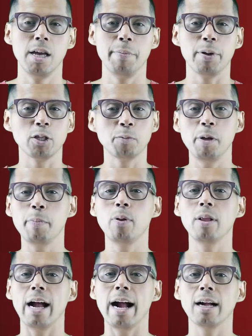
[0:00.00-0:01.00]
because
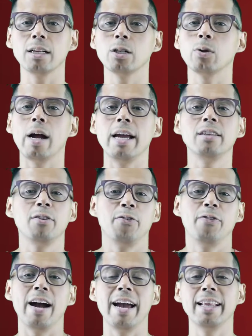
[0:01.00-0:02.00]
people are trying to
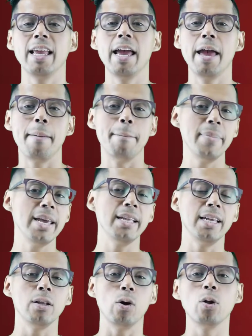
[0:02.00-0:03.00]
find
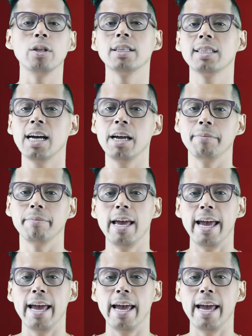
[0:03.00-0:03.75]
meaning all the time.